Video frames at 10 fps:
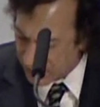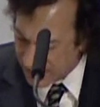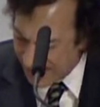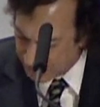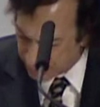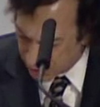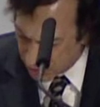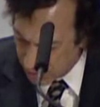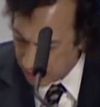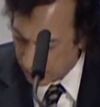the
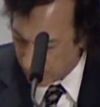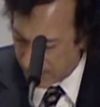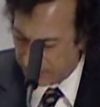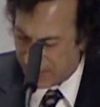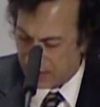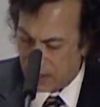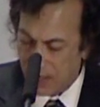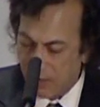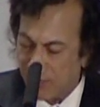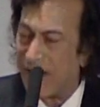damper, the right pedal,
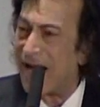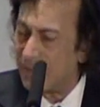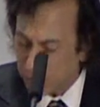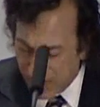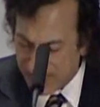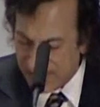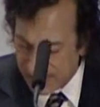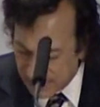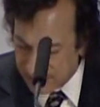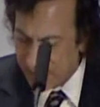vibrate
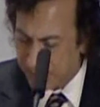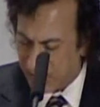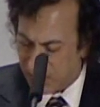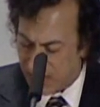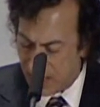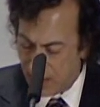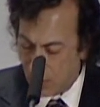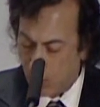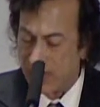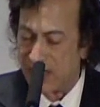in sympathy
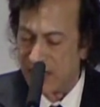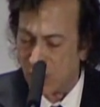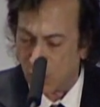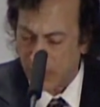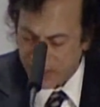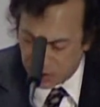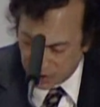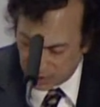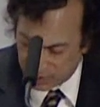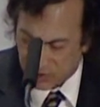with the
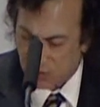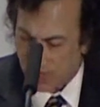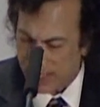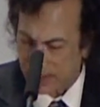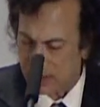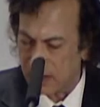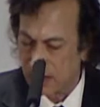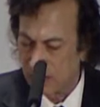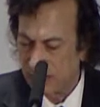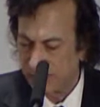original strings,
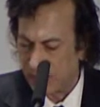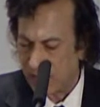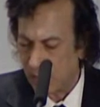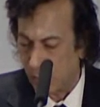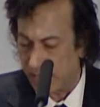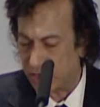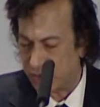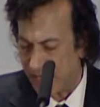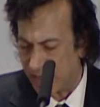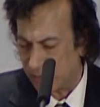which
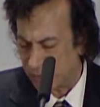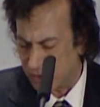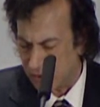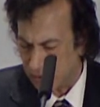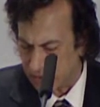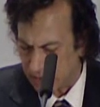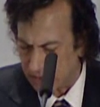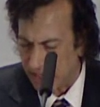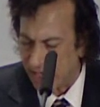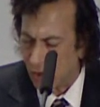then
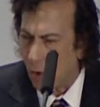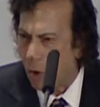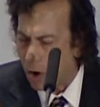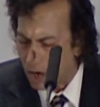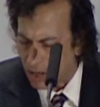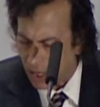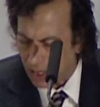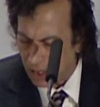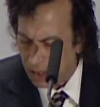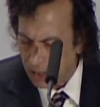produces an aura,
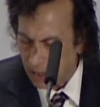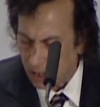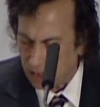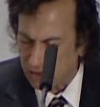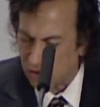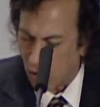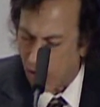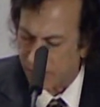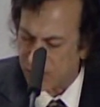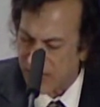a
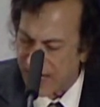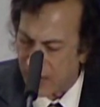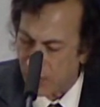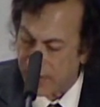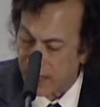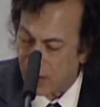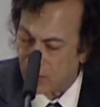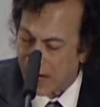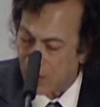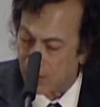soft area
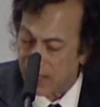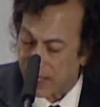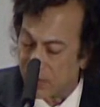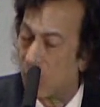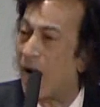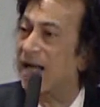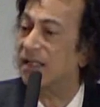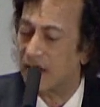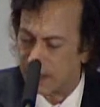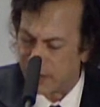around the otherwise
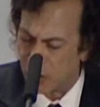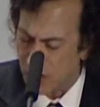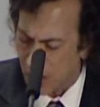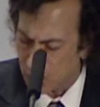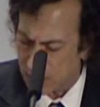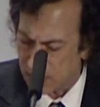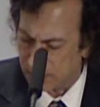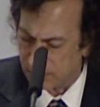clear note.